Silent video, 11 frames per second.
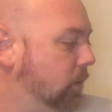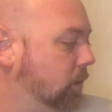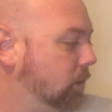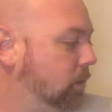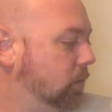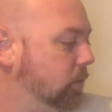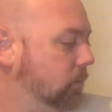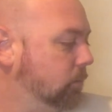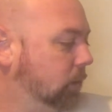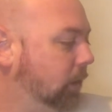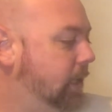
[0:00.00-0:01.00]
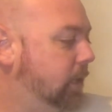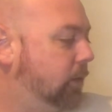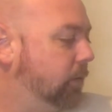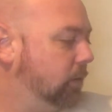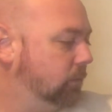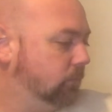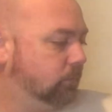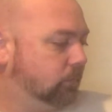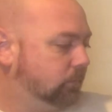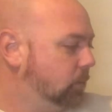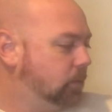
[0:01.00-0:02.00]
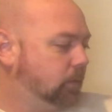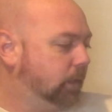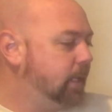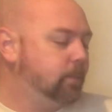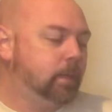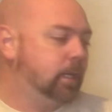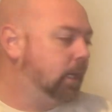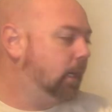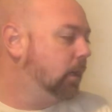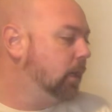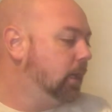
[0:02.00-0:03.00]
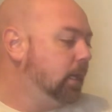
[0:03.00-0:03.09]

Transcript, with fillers: the length, lay them in there.